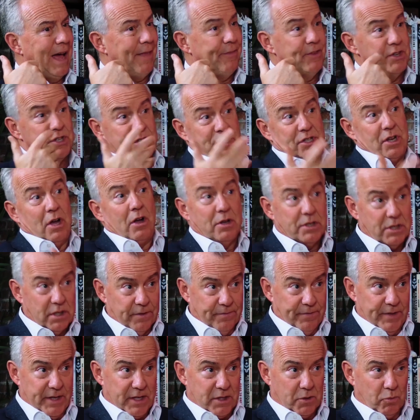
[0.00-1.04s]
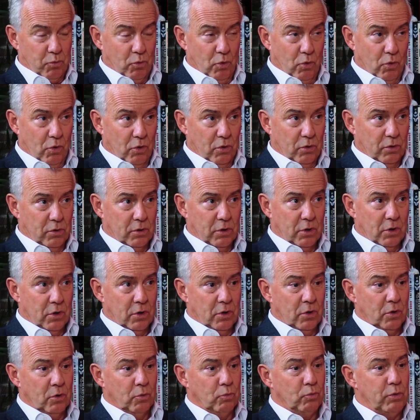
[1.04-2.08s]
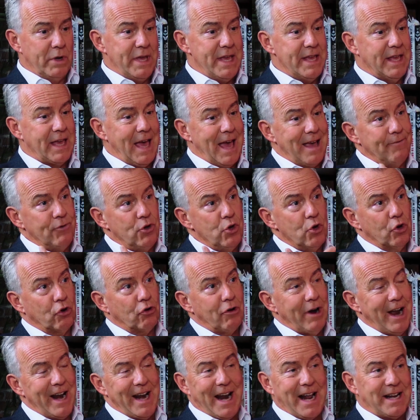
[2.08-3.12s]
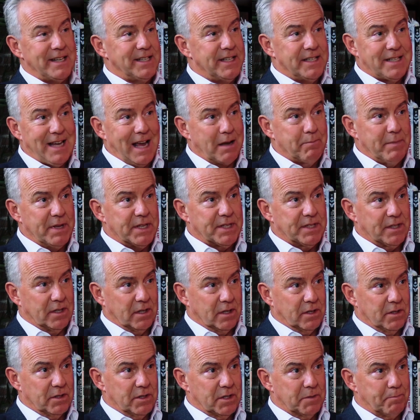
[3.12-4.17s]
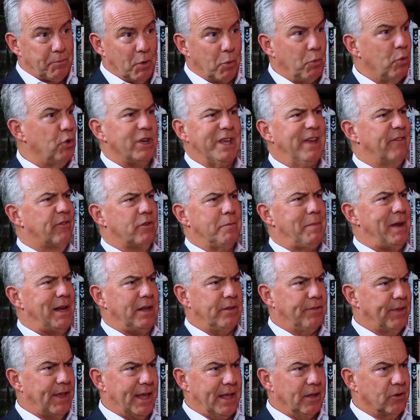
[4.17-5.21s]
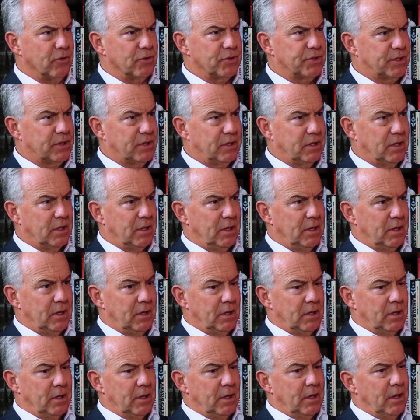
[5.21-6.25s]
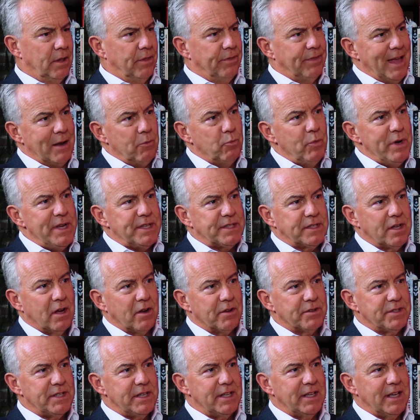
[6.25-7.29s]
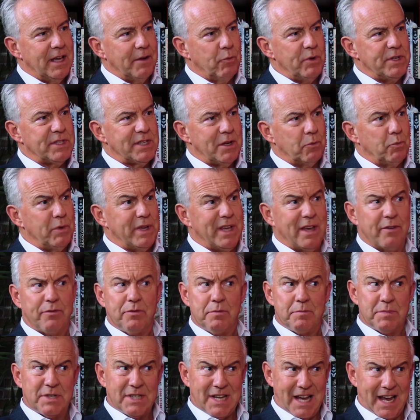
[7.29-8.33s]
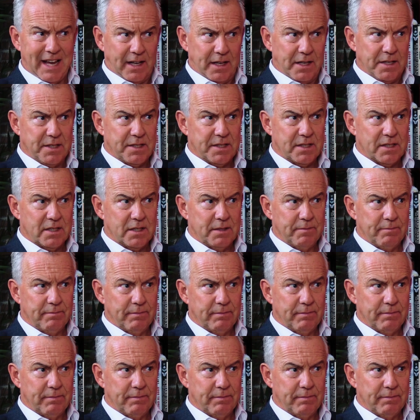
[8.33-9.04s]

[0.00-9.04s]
at the start of this war, we gave Ukraine anti-tank missiles, but wouldn't give them anything else. Then we said we'd give them tanks.